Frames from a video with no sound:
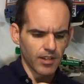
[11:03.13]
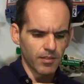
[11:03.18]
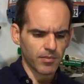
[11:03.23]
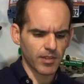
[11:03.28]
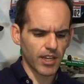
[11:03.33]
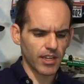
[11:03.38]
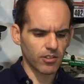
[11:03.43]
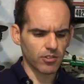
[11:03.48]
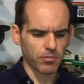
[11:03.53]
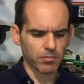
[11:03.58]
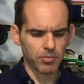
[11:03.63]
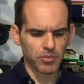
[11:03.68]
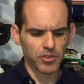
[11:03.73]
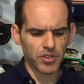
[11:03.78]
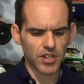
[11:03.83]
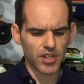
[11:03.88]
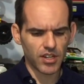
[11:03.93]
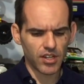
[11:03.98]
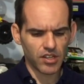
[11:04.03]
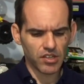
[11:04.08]
They look
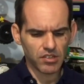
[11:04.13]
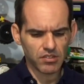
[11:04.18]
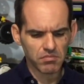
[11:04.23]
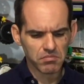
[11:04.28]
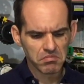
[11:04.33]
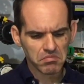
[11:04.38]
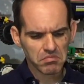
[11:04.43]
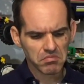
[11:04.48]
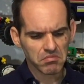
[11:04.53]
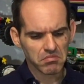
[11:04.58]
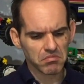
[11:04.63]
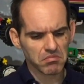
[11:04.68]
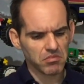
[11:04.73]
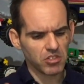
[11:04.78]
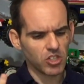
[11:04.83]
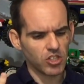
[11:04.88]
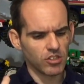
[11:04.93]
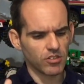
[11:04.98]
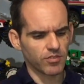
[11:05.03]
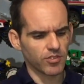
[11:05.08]
pretty
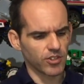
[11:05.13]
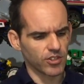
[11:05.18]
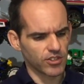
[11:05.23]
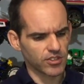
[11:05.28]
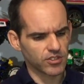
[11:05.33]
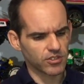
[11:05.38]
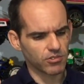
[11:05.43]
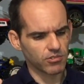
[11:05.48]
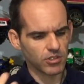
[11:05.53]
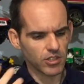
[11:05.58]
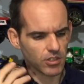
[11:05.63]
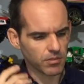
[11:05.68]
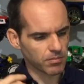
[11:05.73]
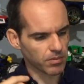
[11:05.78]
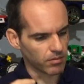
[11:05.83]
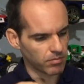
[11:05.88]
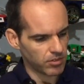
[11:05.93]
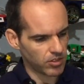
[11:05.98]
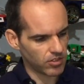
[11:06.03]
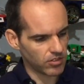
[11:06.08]
universal. You could
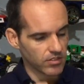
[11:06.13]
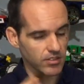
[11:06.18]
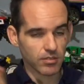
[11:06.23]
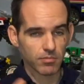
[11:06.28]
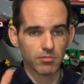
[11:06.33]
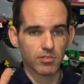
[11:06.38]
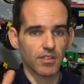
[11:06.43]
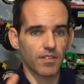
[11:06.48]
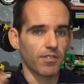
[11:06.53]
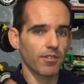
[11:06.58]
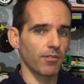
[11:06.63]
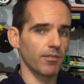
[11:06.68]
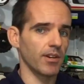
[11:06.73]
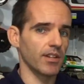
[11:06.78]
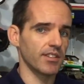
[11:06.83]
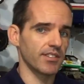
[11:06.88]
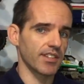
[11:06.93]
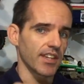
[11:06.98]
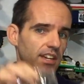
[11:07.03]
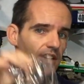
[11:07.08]
probably use some different
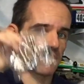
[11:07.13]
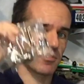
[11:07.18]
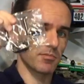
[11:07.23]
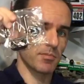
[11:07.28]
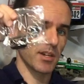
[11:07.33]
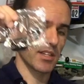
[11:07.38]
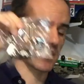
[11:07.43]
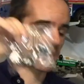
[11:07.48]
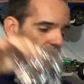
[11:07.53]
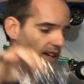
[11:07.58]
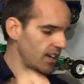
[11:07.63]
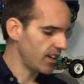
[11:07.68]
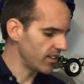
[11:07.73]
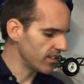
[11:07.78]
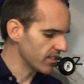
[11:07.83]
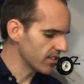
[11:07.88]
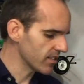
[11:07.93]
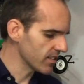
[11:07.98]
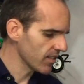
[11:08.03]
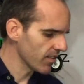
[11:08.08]
ones out of some other
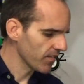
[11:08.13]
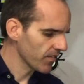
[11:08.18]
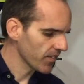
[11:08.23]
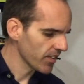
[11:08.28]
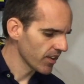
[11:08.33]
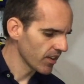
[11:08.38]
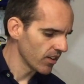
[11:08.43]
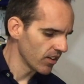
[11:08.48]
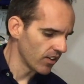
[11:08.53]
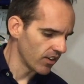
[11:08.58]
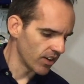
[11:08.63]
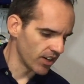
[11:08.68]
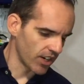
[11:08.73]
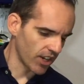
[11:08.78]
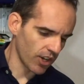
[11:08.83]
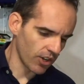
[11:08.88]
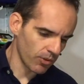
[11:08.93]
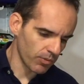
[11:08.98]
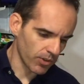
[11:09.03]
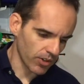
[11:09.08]
kits. I
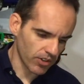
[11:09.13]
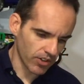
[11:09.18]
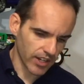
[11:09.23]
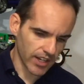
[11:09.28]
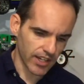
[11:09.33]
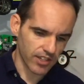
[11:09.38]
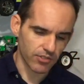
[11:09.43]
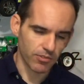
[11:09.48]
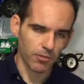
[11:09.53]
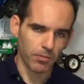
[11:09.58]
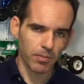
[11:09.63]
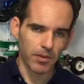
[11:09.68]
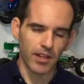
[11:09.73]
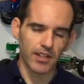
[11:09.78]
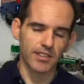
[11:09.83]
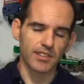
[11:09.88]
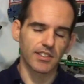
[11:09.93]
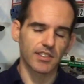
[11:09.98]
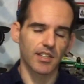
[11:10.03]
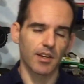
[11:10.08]
know when I had to
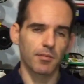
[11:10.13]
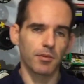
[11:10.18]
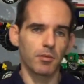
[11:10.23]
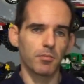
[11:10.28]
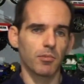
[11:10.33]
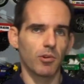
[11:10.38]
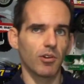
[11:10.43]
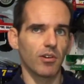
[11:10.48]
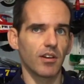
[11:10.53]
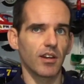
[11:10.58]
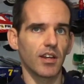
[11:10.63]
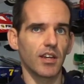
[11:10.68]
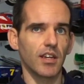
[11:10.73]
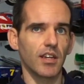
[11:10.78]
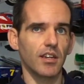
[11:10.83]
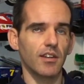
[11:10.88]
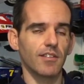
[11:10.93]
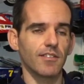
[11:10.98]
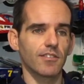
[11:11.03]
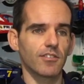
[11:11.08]
replace some in
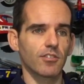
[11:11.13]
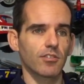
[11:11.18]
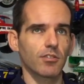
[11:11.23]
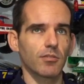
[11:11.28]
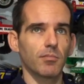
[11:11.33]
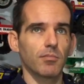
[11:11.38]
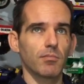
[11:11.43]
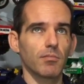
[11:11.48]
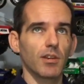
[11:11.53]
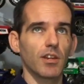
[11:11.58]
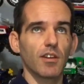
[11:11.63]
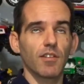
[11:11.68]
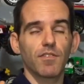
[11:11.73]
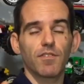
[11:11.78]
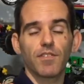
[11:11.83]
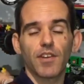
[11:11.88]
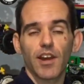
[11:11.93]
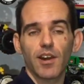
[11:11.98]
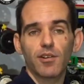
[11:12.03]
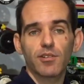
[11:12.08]
my Tamiya
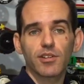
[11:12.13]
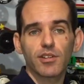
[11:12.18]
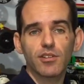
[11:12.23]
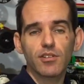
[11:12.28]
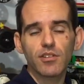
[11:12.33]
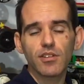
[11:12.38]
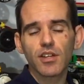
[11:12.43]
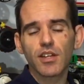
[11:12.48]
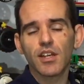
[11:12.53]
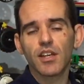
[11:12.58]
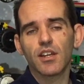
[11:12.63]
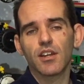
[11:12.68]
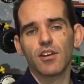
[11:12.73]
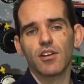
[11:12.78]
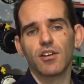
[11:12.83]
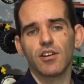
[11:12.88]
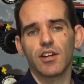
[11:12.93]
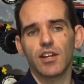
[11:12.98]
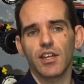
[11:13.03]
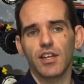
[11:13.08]
Falcon,
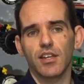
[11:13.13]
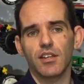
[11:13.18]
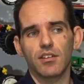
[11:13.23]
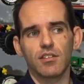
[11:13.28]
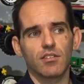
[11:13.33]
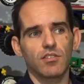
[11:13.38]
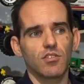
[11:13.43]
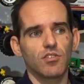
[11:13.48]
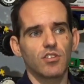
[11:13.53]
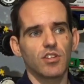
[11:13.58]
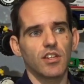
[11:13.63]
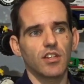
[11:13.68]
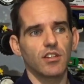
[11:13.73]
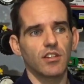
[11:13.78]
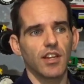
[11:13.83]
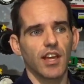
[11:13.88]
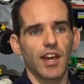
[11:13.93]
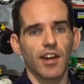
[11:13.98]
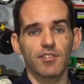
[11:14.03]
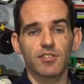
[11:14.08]
I
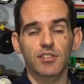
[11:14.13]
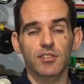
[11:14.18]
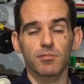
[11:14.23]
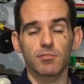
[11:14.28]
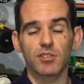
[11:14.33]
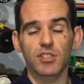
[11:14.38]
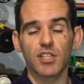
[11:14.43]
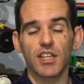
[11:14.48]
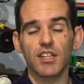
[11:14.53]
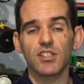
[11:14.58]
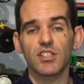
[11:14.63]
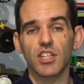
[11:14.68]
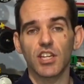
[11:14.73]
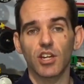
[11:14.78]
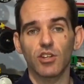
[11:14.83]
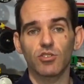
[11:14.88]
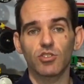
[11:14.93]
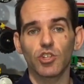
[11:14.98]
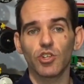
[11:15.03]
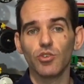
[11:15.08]
did have some
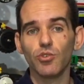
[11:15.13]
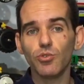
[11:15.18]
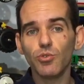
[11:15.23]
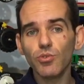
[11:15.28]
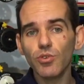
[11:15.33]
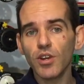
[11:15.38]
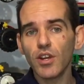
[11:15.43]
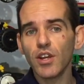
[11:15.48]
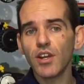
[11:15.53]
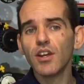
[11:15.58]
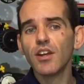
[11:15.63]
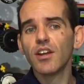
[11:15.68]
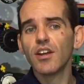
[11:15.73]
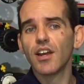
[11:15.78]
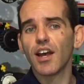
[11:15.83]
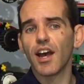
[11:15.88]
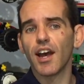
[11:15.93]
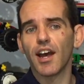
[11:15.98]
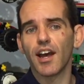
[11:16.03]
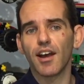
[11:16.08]
TTO2
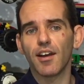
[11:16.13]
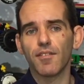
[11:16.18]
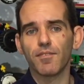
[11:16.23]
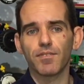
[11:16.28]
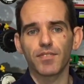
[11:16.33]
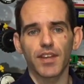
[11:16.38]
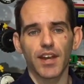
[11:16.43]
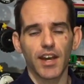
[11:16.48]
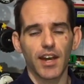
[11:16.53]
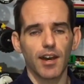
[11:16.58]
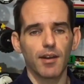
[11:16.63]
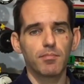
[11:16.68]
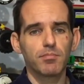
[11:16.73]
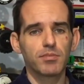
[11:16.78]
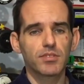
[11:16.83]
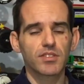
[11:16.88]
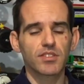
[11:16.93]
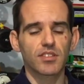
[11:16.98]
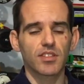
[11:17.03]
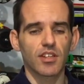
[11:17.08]

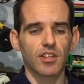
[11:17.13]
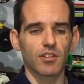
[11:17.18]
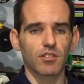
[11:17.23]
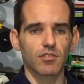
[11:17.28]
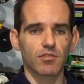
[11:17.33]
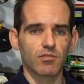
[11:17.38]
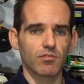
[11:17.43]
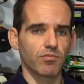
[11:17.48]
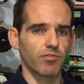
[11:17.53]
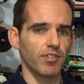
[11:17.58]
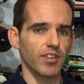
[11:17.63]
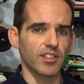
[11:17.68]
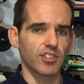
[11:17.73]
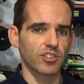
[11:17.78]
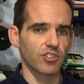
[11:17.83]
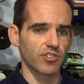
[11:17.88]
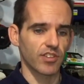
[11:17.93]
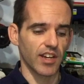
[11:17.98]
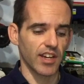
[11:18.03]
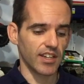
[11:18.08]
hubs that fit
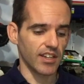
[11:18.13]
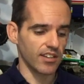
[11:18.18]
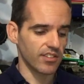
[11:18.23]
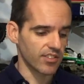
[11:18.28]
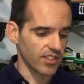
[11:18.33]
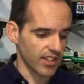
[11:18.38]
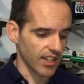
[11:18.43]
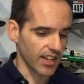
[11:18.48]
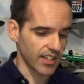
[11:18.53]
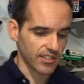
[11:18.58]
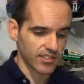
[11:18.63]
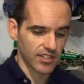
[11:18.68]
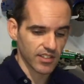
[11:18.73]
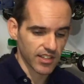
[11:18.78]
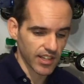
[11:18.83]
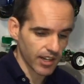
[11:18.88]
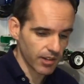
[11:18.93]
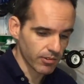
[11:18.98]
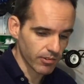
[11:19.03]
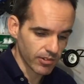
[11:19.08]
straight into that, so
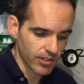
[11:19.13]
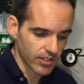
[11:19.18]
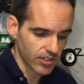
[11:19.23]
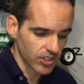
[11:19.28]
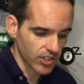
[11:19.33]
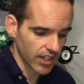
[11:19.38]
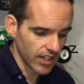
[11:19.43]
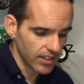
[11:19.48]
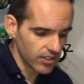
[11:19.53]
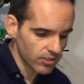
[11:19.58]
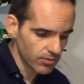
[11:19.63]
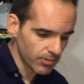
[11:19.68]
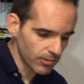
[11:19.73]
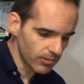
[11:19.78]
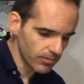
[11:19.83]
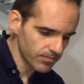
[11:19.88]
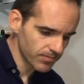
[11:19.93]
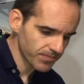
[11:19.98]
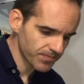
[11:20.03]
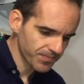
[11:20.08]
they were interchangeable.
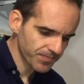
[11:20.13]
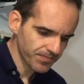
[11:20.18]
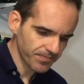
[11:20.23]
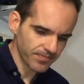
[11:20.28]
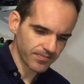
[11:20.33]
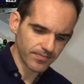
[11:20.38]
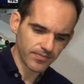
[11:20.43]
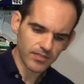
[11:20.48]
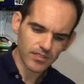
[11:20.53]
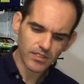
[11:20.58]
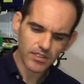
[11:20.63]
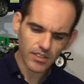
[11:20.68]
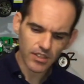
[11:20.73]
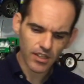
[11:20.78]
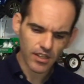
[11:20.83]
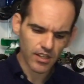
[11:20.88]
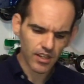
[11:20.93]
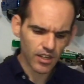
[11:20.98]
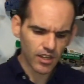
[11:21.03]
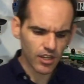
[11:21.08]

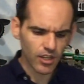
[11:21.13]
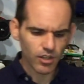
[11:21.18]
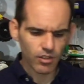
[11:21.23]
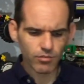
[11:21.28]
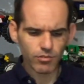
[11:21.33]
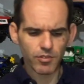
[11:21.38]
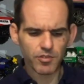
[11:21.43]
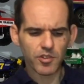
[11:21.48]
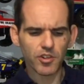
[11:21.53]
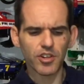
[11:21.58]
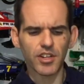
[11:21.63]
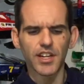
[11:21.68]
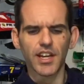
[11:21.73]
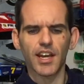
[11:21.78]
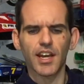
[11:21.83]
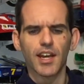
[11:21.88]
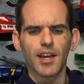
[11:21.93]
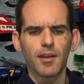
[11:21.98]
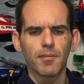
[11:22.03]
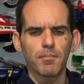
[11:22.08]
We've
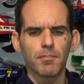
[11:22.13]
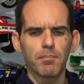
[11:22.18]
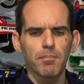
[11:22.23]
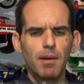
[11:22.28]
got